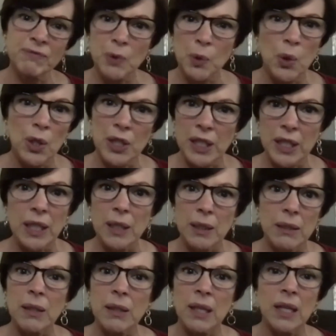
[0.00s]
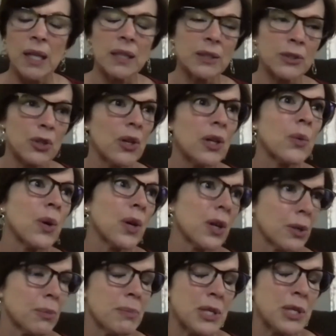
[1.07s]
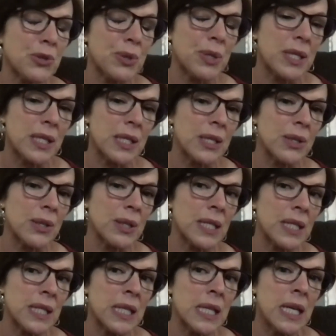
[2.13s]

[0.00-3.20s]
quirky dog walker mystery series.